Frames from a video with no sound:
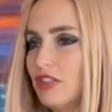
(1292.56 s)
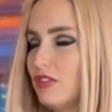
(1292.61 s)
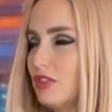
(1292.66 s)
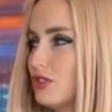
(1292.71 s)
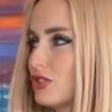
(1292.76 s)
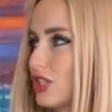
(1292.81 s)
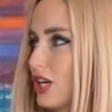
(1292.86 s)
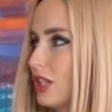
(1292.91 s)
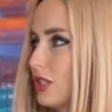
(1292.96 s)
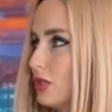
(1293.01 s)
if
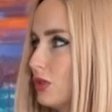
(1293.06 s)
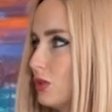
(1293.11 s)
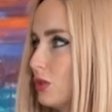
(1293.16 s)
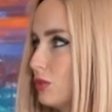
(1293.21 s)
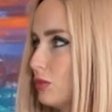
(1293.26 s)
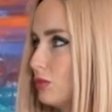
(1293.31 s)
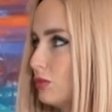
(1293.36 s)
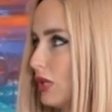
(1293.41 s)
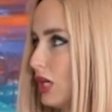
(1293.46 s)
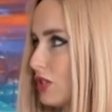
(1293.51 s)
you try
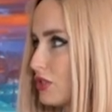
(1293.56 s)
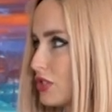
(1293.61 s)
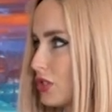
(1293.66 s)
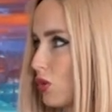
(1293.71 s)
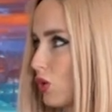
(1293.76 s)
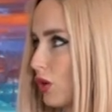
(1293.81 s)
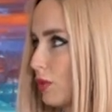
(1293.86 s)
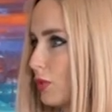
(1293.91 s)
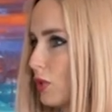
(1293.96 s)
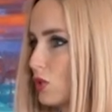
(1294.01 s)
to balance
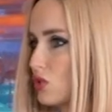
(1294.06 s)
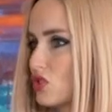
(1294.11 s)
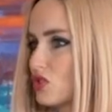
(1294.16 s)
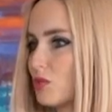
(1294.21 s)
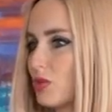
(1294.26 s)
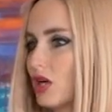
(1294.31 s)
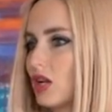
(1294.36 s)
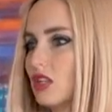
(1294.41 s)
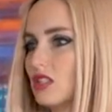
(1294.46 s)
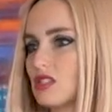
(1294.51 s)
your hormones,
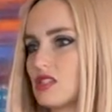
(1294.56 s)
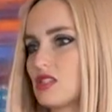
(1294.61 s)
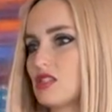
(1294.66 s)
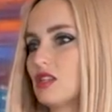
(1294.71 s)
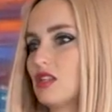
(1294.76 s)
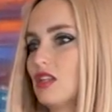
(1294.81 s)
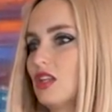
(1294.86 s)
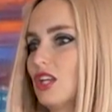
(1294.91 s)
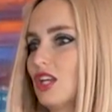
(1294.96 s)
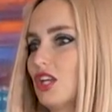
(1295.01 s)
but
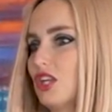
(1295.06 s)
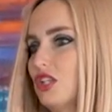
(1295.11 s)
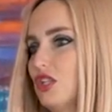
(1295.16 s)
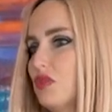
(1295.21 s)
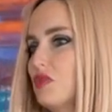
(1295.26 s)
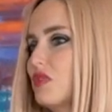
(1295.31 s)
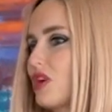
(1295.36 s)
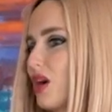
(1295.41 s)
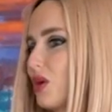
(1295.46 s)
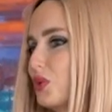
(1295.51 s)

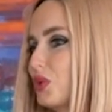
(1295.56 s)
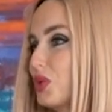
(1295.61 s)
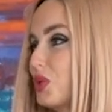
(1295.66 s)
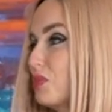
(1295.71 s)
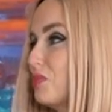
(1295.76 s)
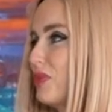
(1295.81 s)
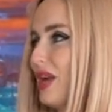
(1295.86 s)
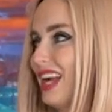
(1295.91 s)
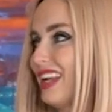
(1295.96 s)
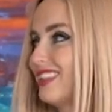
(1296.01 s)
you've got
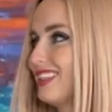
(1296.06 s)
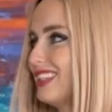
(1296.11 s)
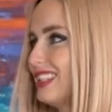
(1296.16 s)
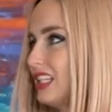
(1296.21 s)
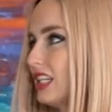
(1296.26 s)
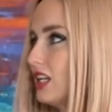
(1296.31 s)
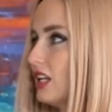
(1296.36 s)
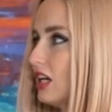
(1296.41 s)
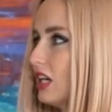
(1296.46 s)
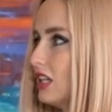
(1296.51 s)
really bad
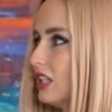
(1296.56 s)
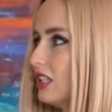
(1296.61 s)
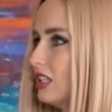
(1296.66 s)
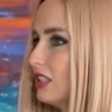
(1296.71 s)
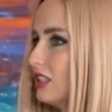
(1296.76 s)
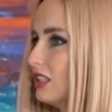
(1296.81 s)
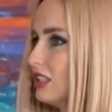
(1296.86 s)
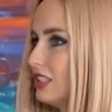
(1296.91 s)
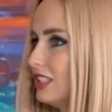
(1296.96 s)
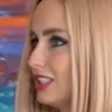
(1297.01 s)
leaky
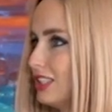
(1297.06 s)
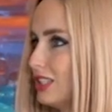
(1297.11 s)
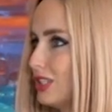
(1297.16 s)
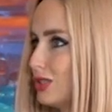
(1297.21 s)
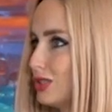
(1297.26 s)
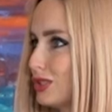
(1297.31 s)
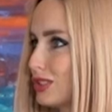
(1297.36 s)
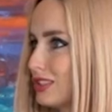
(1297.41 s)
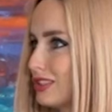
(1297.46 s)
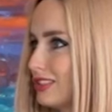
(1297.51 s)
gut, you
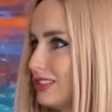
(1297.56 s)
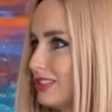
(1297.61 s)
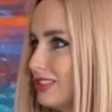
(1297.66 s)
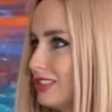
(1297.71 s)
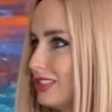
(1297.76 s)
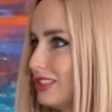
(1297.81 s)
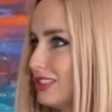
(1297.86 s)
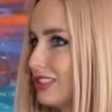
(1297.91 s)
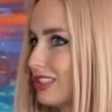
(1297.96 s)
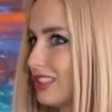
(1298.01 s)
know, you're
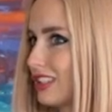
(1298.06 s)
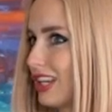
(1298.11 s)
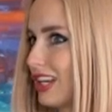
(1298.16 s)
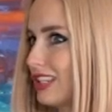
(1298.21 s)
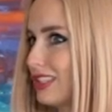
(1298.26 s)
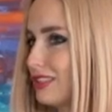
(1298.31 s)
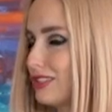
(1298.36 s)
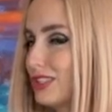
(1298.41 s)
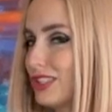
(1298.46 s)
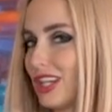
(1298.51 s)
you're
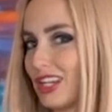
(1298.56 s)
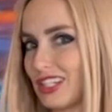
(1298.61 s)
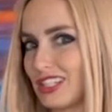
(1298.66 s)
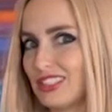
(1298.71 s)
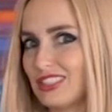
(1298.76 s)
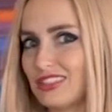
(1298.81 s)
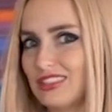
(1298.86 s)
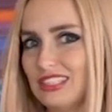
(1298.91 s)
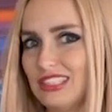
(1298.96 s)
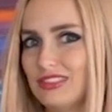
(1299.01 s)
kind of you're not
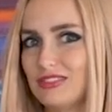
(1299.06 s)
gonna